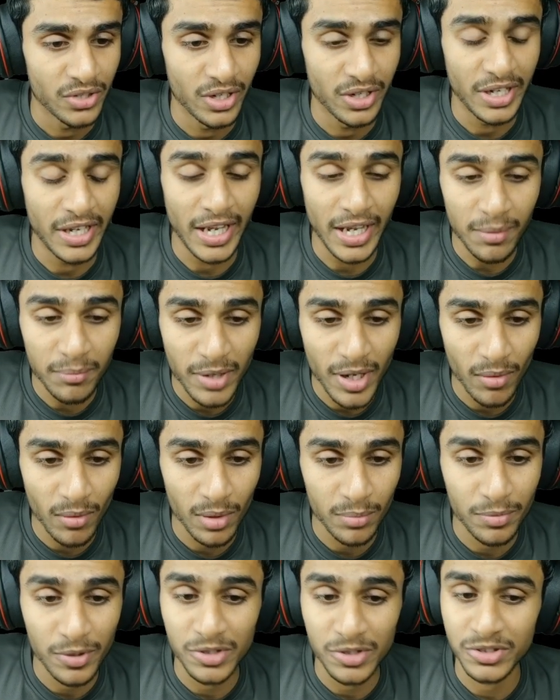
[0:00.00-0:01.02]
the game
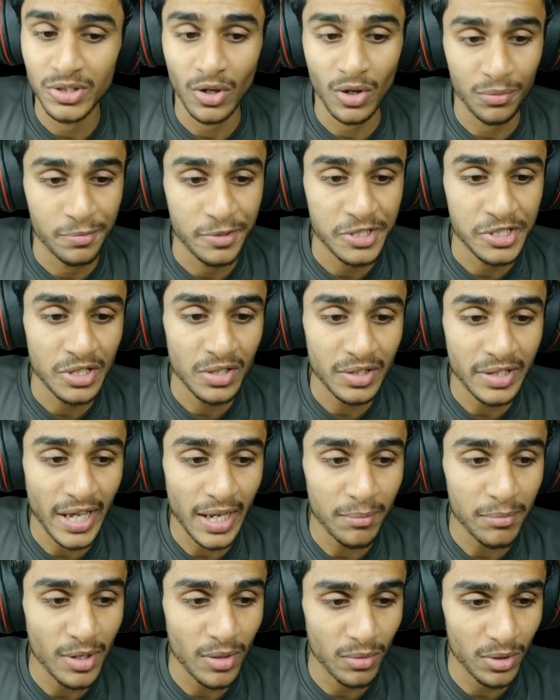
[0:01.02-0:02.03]
developers, the official
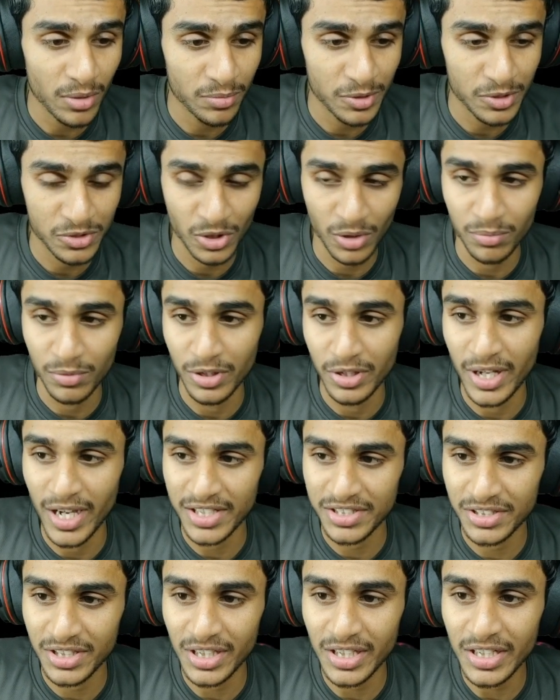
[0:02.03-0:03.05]
game developers of the
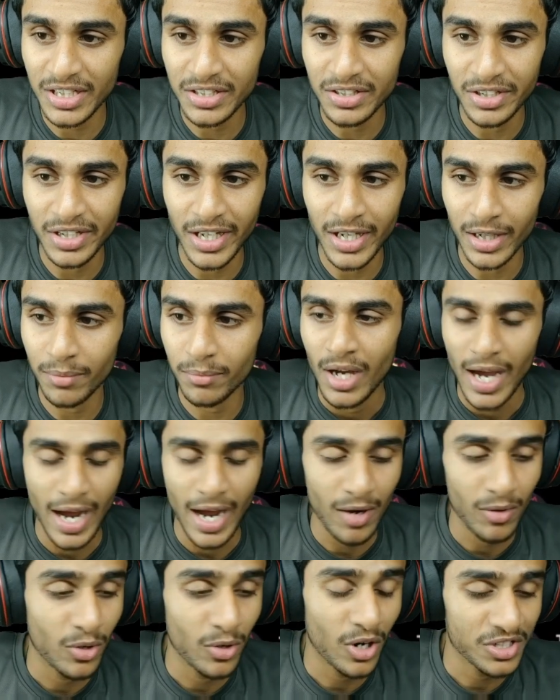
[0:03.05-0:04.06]
Destiny the game,
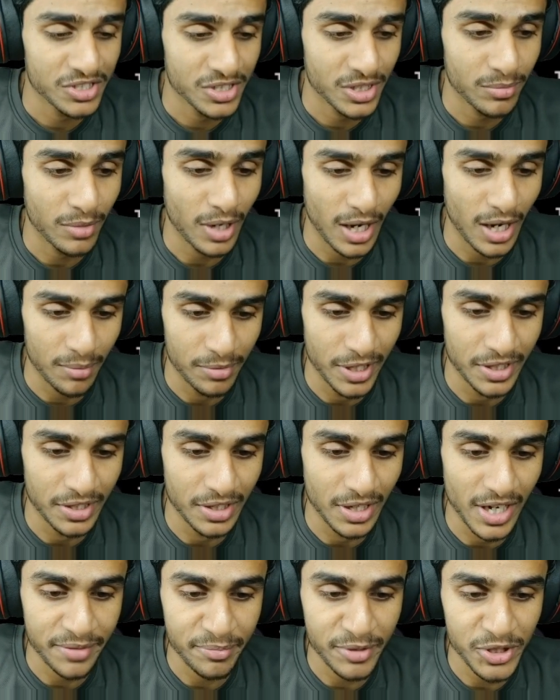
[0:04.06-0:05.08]
have got some update.
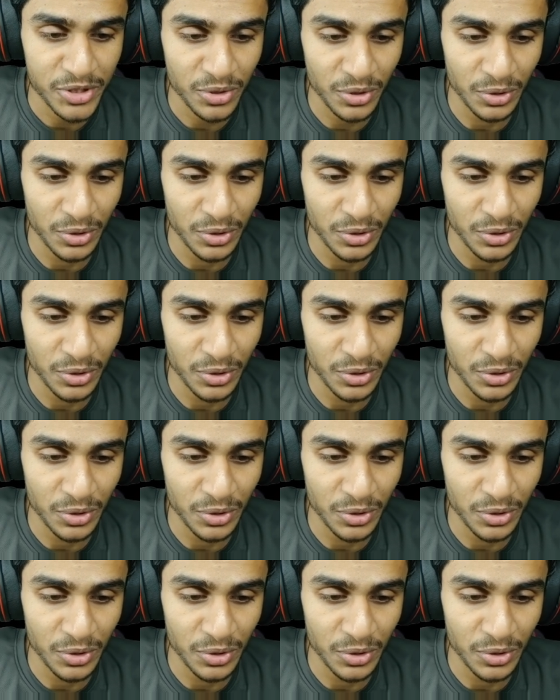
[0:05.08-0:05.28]
Let me show